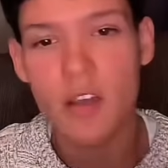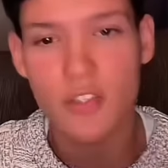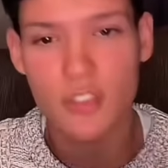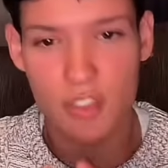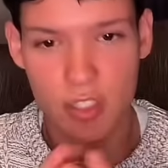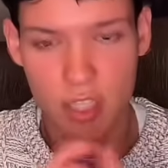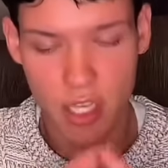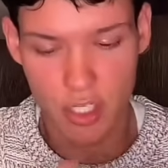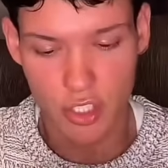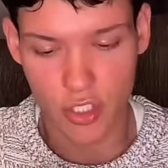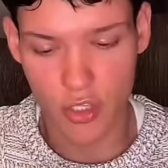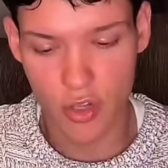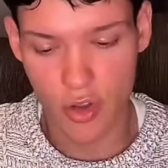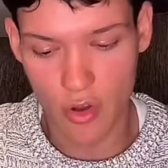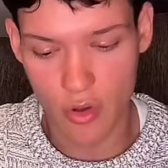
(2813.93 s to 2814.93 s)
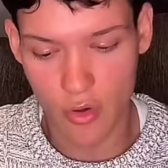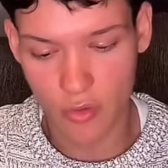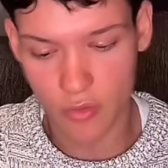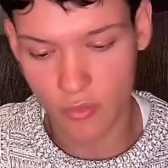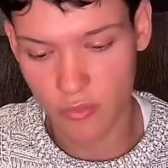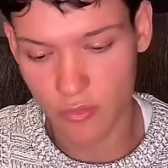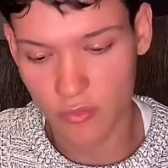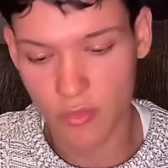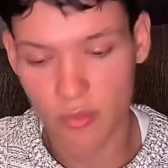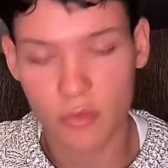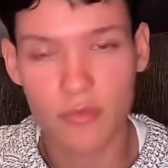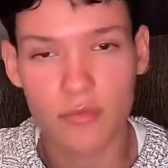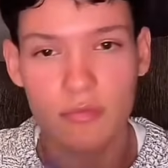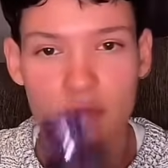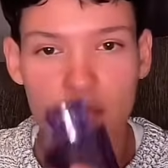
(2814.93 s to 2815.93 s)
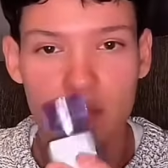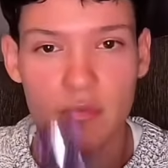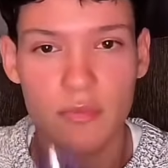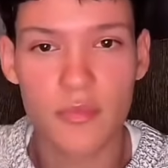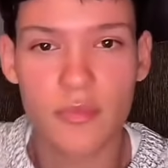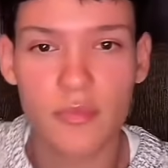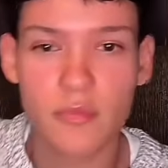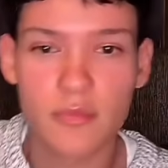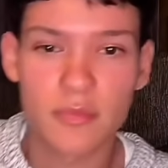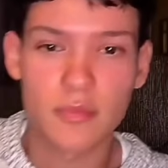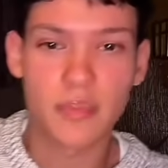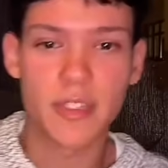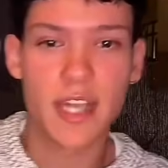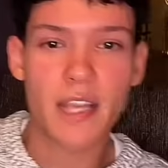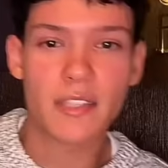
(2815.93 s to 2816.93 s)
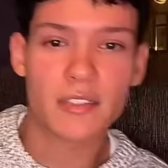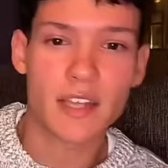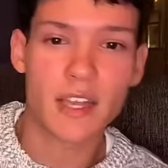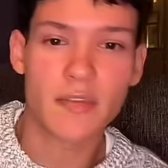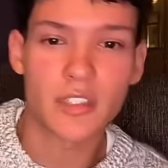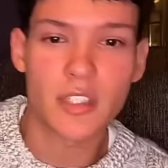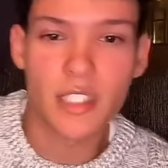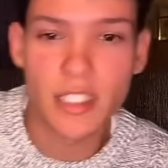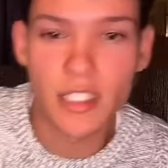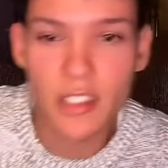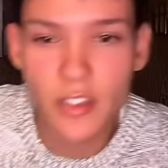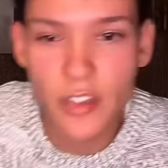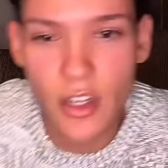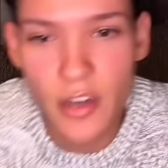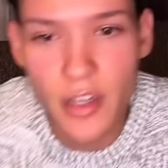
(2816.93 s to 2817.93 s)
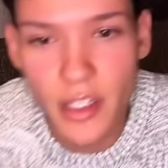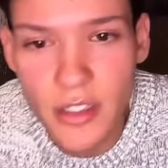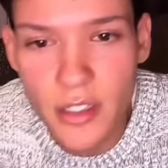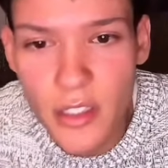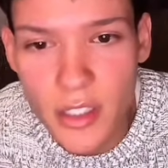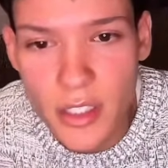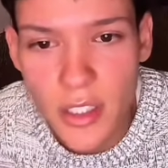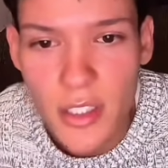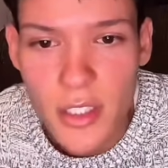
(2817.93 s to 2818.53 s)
And now it's just like so nasty. I have to clean it, sorry.